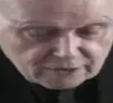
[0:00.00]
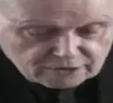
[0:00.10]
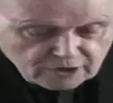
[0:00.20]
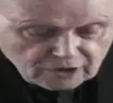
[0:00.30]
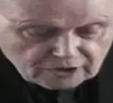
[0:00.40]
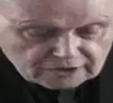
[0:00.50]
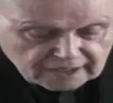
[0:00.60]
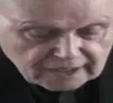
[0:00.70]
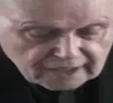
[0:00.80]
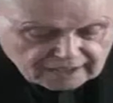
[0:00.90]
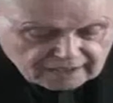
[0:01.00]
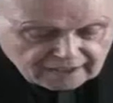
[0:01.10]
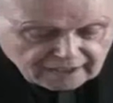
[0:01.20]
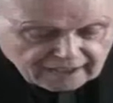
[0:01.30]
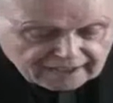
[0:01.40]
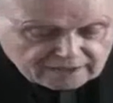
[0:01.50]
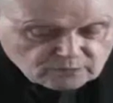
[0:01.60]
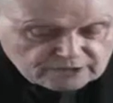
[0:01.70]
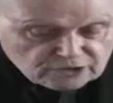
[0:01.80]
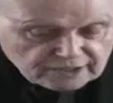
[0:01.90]
The first is historical,
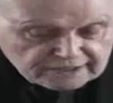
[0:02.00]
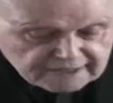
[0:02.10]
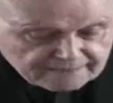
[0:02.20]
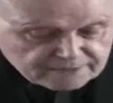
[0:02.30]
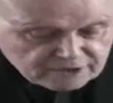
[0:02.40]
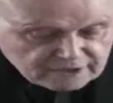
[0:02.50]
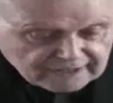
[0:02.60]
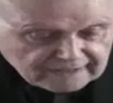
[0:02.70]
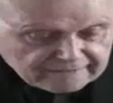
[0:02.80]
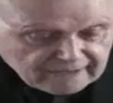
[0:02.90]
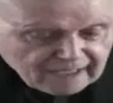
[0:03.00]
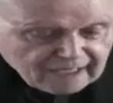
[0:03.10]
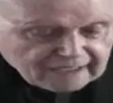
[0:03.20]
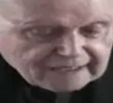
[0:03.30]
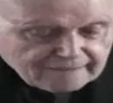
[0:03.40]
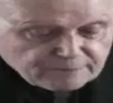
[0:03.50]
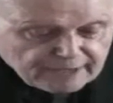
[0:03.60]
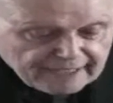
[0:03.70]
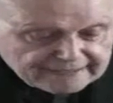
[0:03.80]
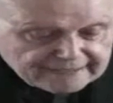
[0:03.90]
properly
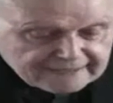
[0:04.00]
so-called,